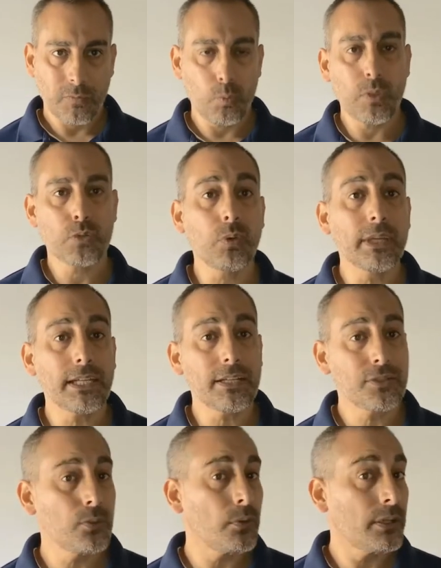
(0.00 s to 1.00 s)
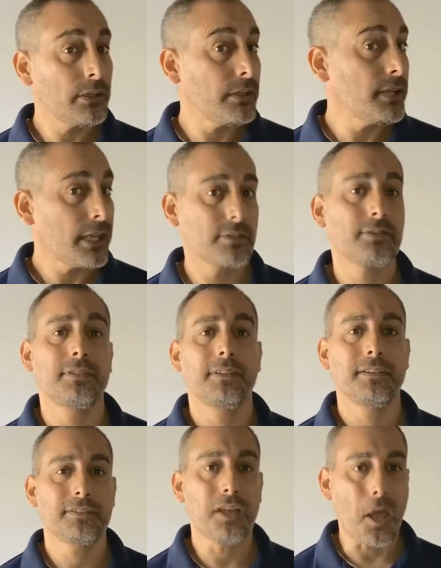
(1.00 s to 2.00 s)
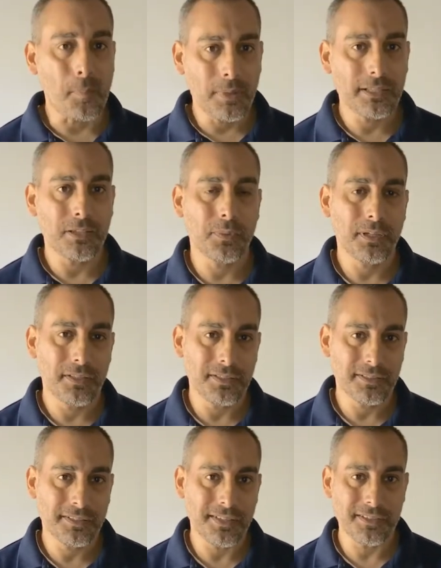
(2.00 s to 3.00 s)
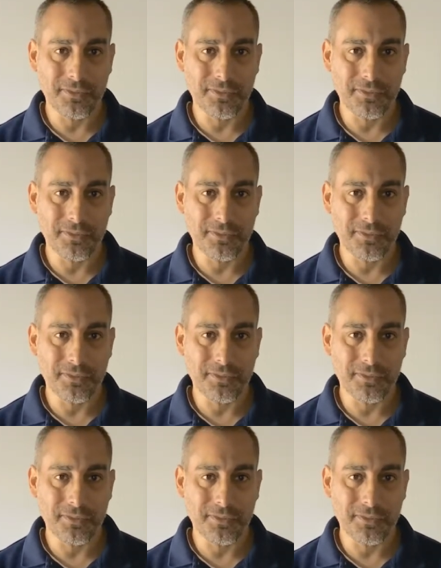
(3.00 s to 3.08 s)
which we'll get into in our next topic that we're going to discuss,